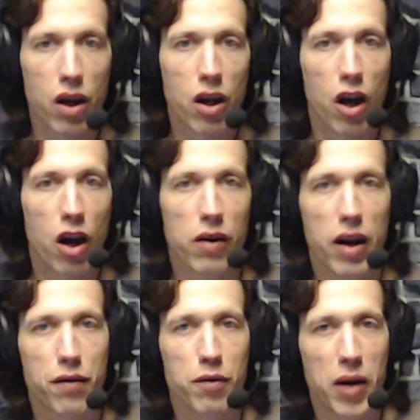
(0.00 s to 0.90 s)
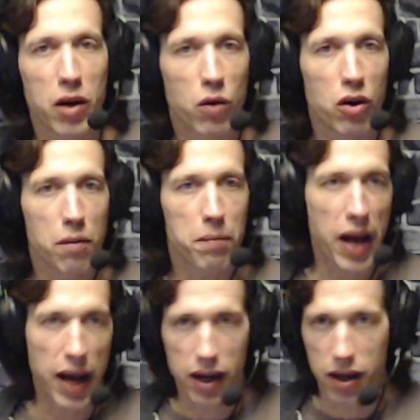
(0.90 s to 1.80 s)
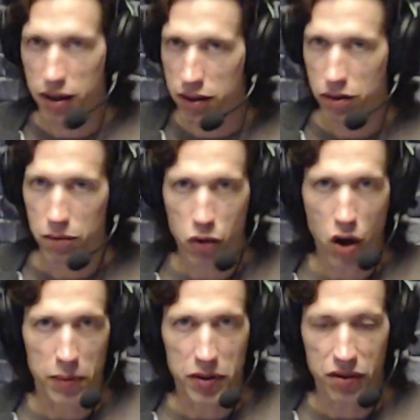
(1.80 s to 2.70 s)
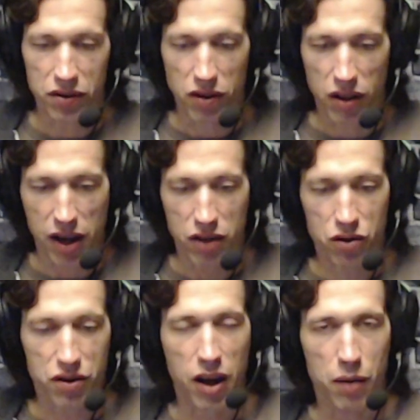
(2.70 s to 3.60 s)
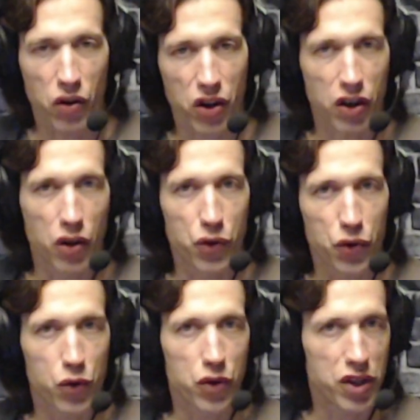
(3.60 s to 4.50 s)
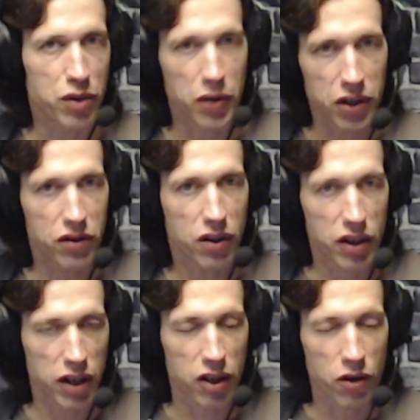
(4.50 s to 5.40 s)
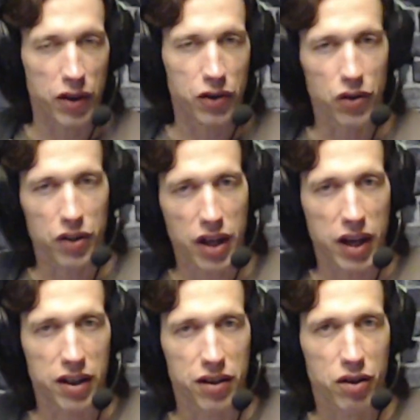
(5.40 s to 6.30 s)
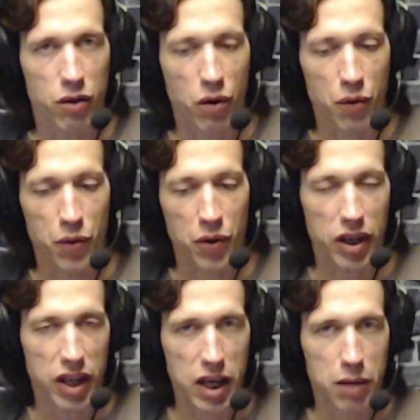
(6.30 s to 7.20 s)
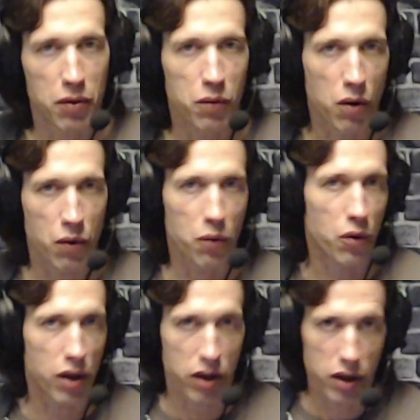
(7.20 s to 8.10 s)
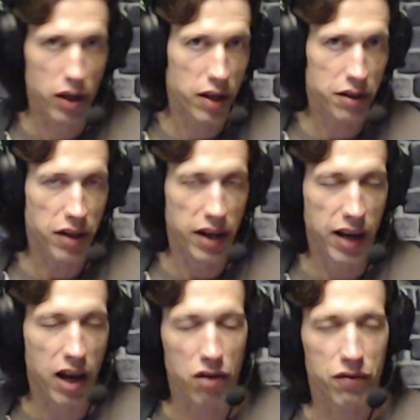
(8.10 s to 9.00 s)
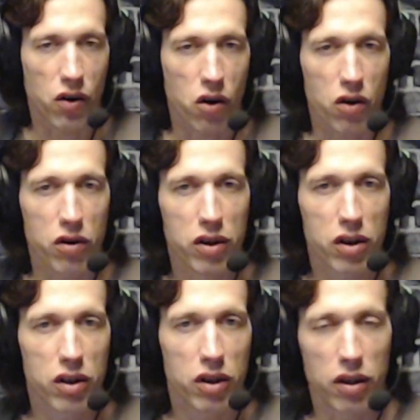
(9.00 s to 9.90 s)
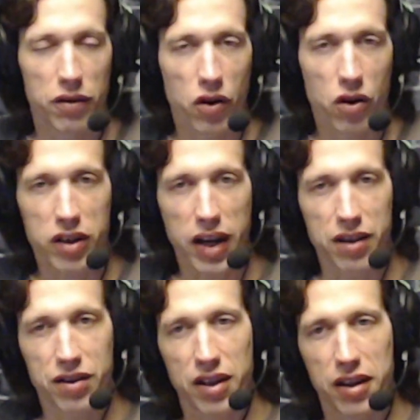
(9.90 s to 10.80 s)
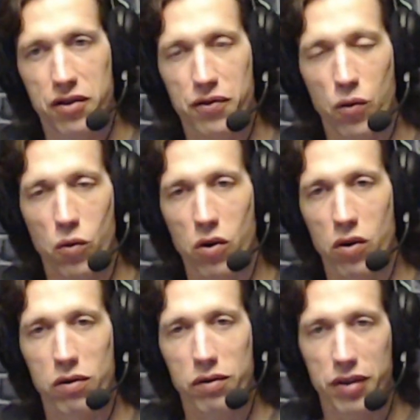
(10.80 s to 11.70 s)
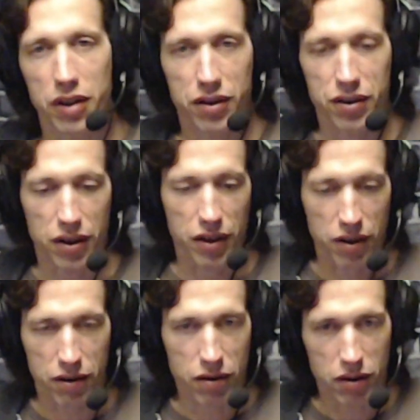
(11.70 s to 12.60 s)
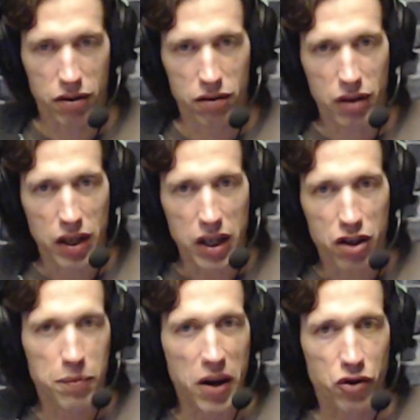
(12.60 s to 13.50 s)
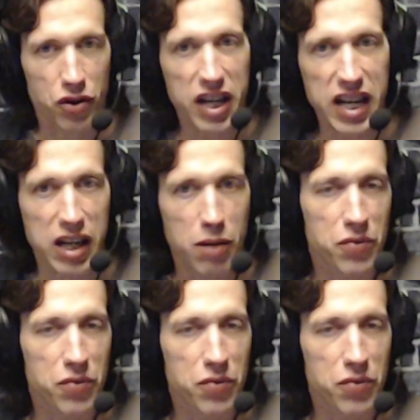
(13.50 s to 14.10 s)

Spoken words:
All right, everybody, welcome back. Promise this is the last time we're going to go through this, but it's good to iterate through the data and see what we want to keep and what we want to take out of our data sets for this special teams